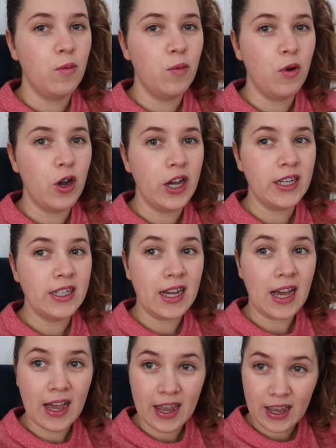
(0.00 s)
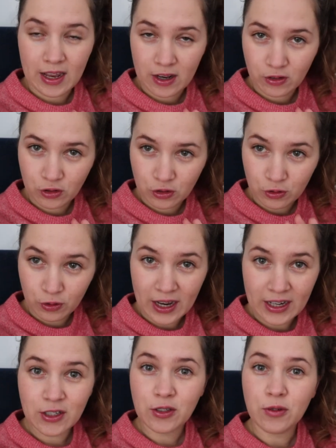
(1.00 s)
what I
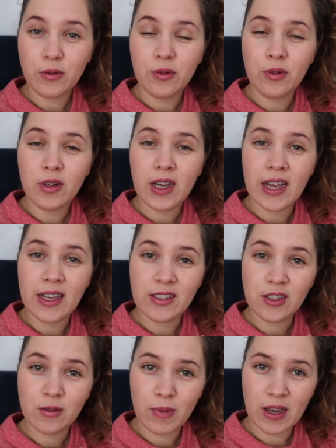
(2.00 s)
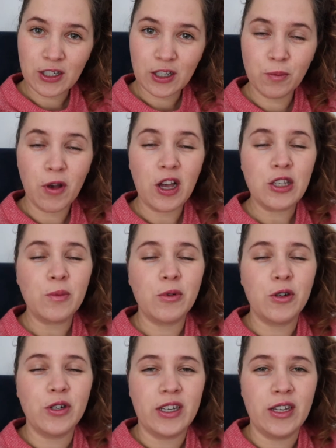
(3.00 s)
try to do as much as
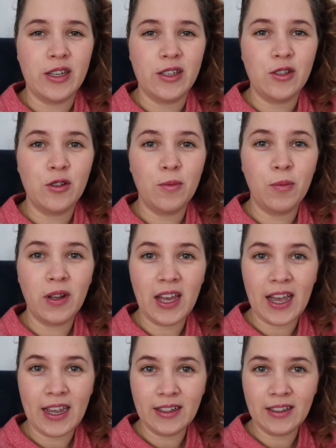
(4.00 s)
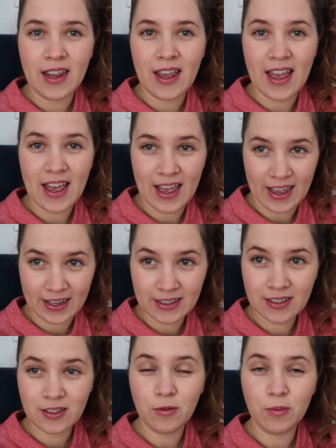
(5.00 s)
possible is to plan ahead,
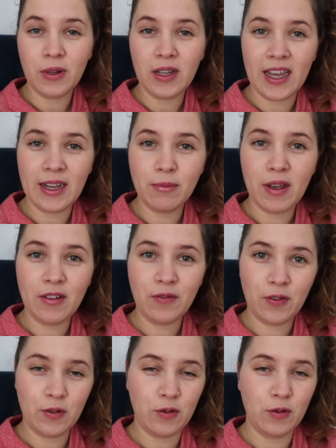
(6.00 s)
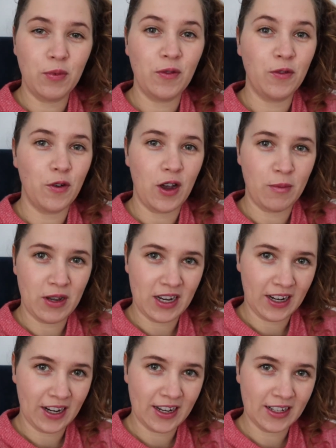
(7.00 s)
to plan my food before I'm
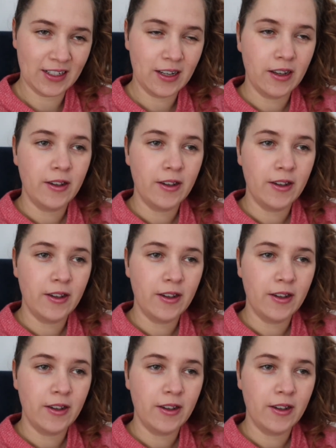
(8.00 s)
eating it.